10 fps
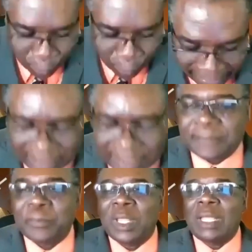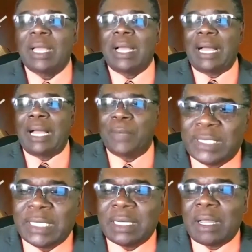praise
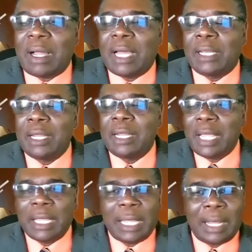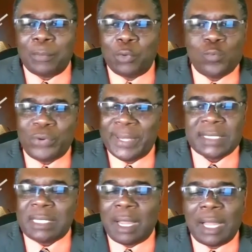in praising God. When
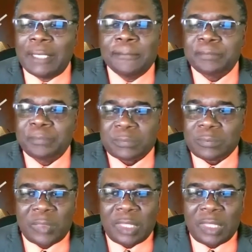you praise God,